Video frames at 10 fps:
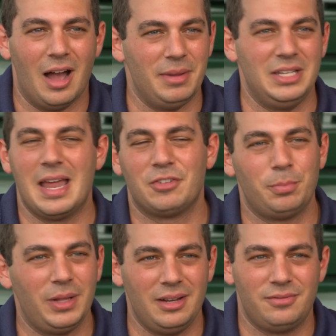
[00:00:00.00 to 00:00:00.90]
He'd never
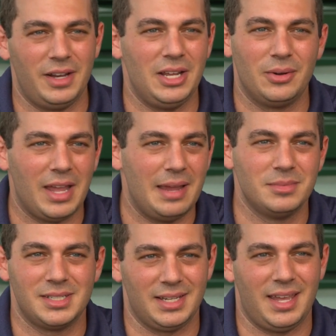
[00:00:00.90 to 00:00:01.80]
played video
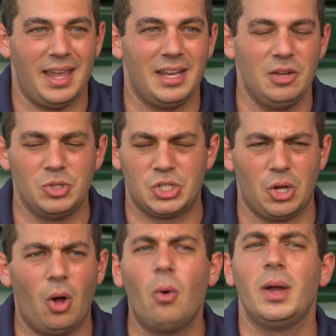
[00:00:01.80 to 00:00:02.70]
games as a kid. He was just
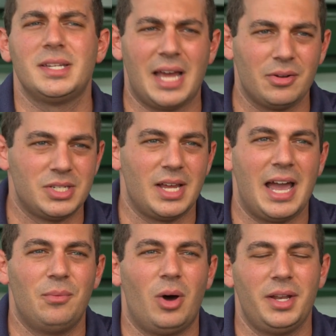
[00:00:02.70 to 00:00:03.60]
always
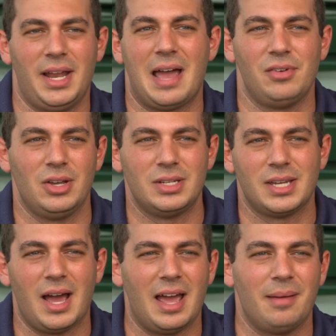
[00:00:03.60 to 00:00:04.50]
outside wanting to have a good
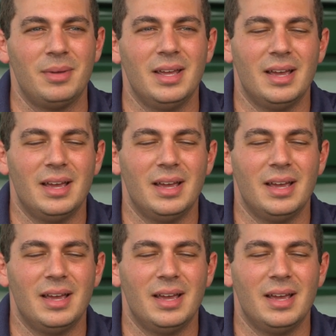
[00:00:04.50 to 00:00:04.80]
time.